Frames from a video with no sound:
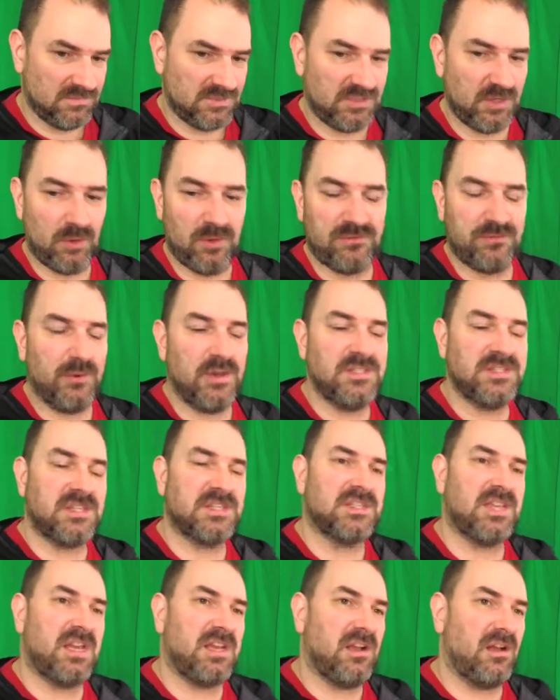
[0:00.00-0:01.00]
So a
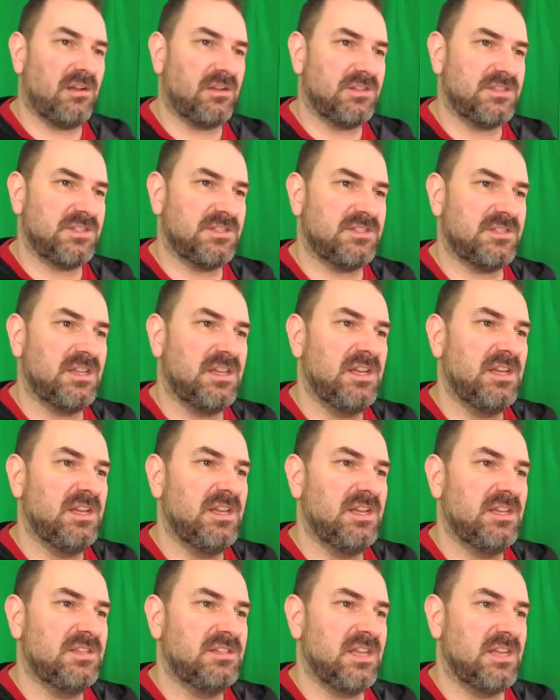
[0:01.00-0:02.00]
forensic psychologist
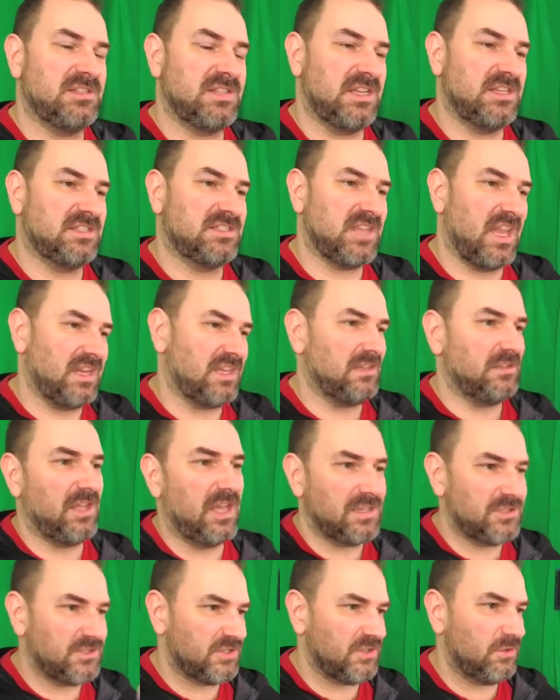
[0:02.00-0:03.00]
does a
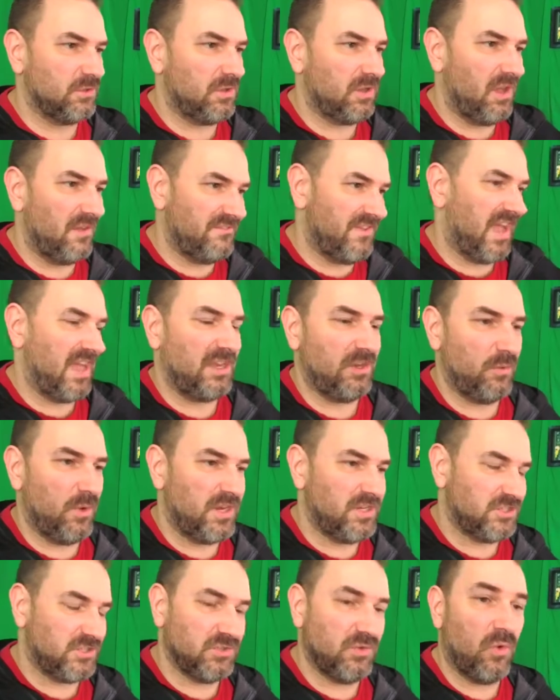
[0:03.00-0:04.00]
psychological
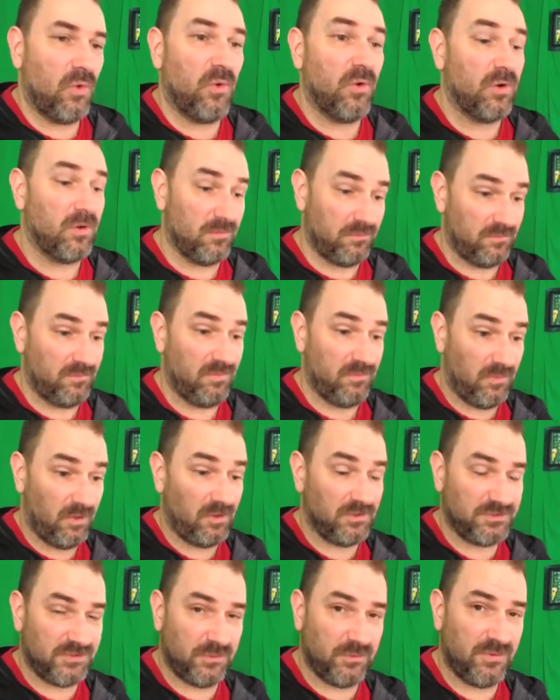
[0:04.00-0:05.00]
evaluation, or
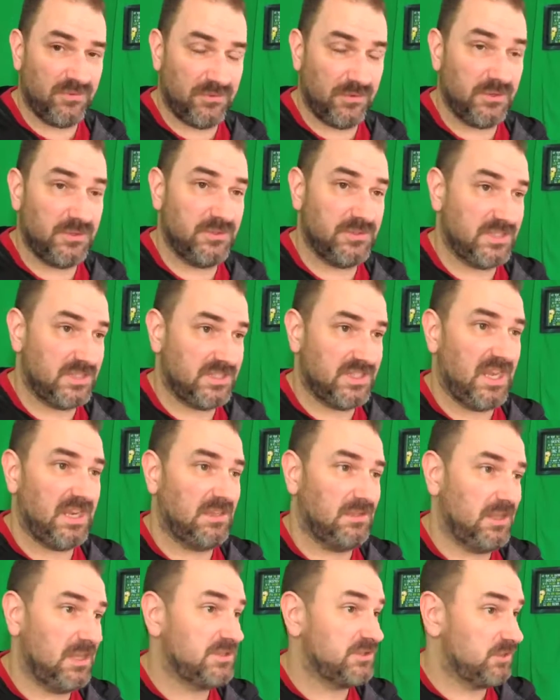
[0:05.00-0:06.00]
also referred to as a
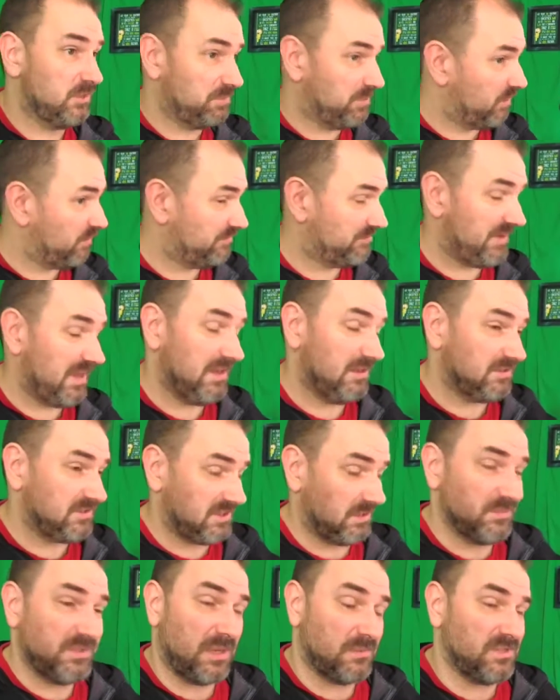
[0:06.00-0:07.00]
psychological profile,
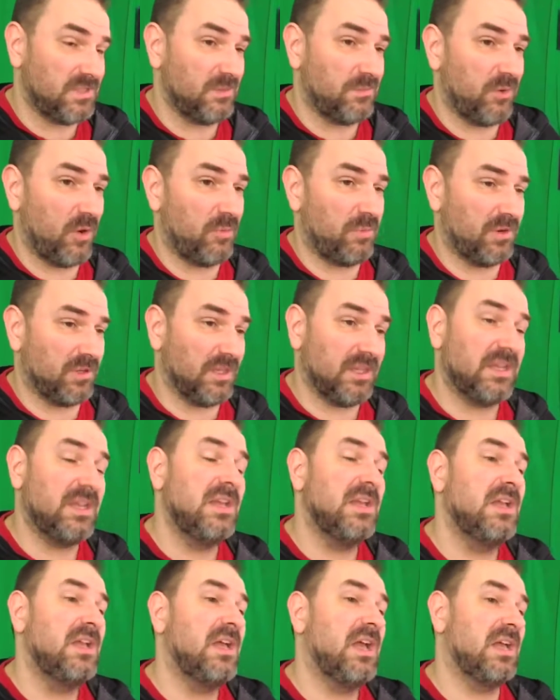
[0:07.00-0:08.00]
sometimes inappropriately,
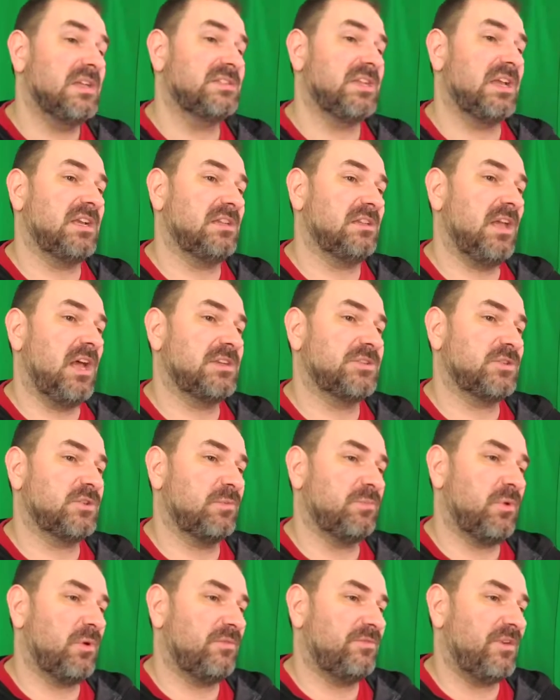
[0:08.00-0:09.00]
a
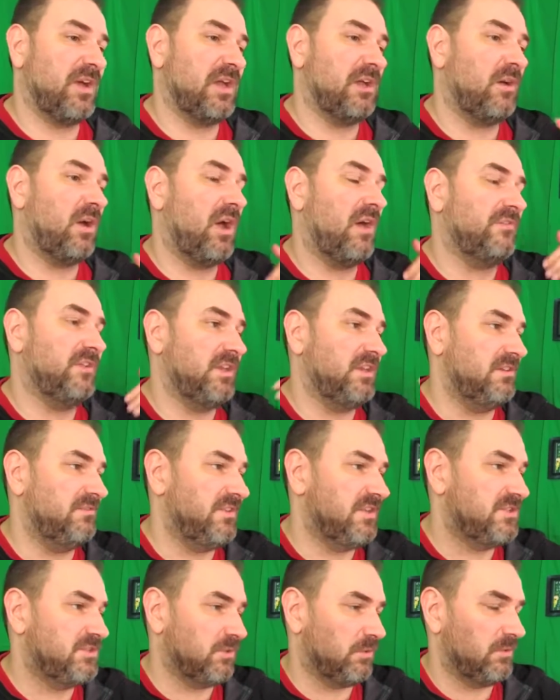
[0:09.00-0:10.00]
psychological profile of an
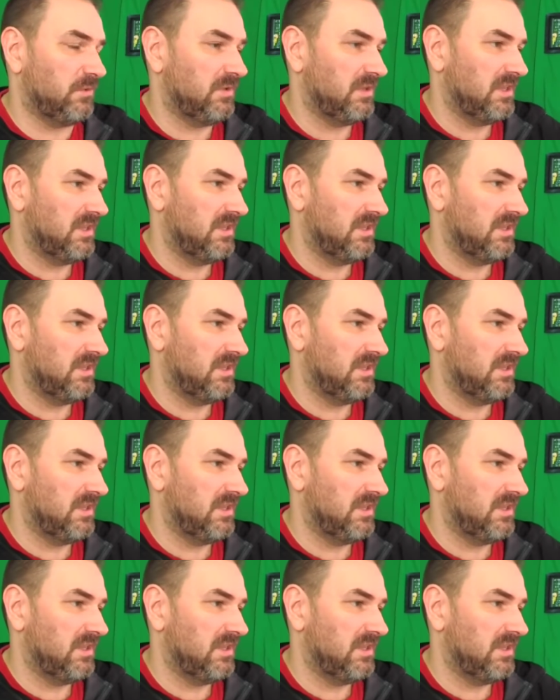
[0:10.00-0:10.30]
individual